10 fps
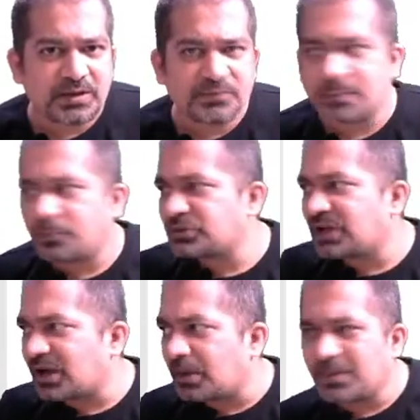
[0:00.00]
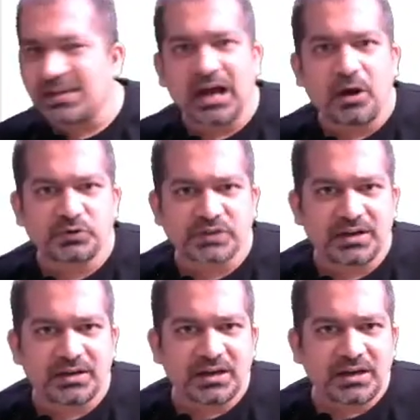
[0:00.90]
If suppose the company
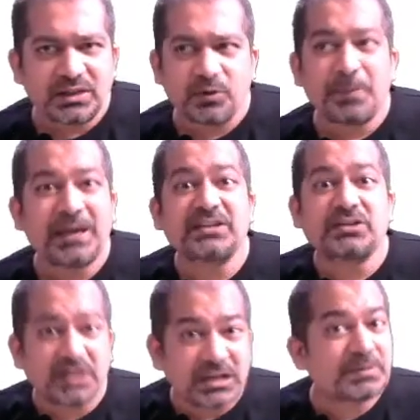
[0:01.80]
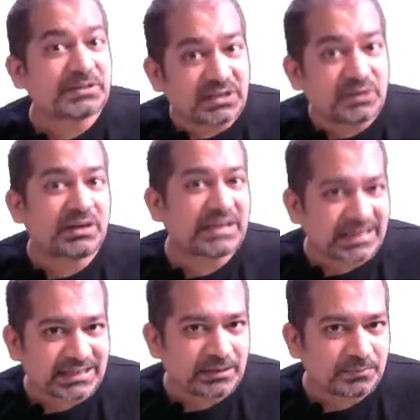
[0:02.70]
outside, they were paying 30% during
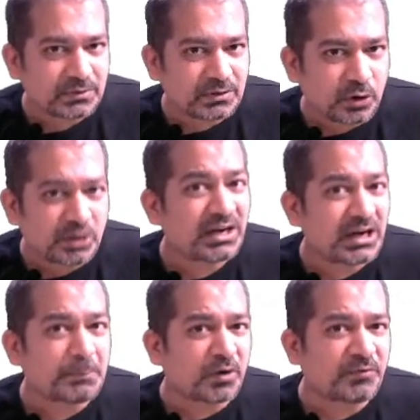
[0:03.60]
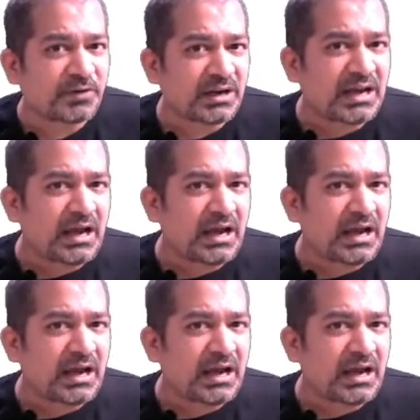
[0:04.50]
that time on their net profit,